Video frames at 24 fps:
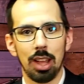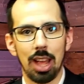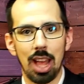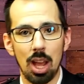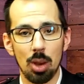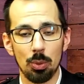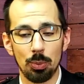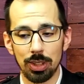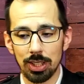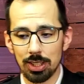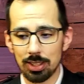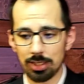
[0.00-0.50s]

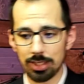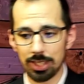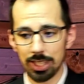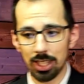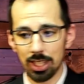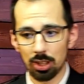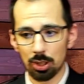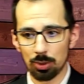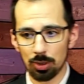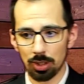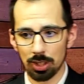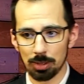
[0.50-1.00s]
And we see
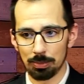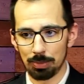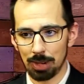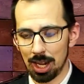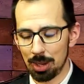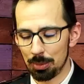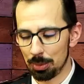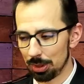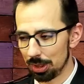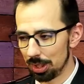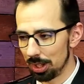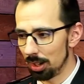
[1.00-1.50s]
throughout the
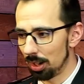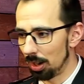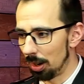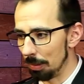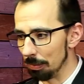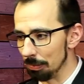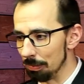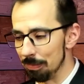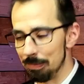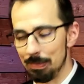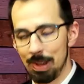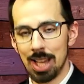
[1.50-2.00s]
Bible, there are
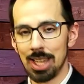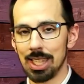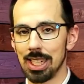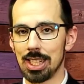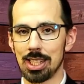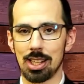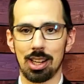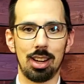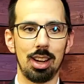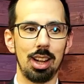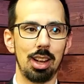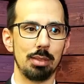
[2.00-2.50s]
many
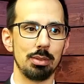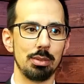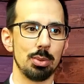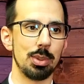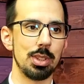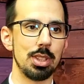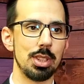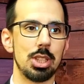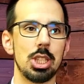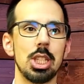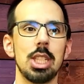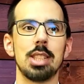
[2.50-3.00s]
times
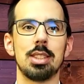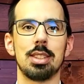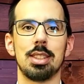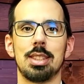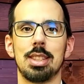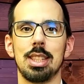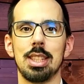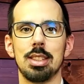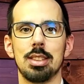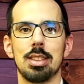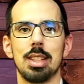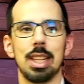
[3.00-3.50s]
when Jesus
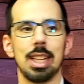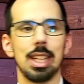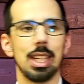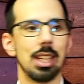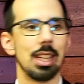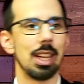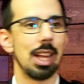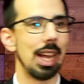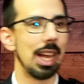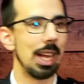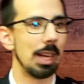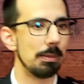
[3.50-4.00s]
is
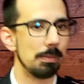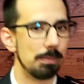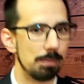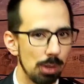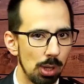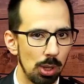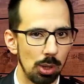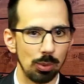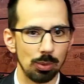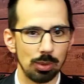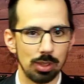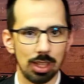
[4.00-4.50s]
in a
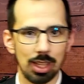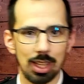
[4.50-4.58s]
boat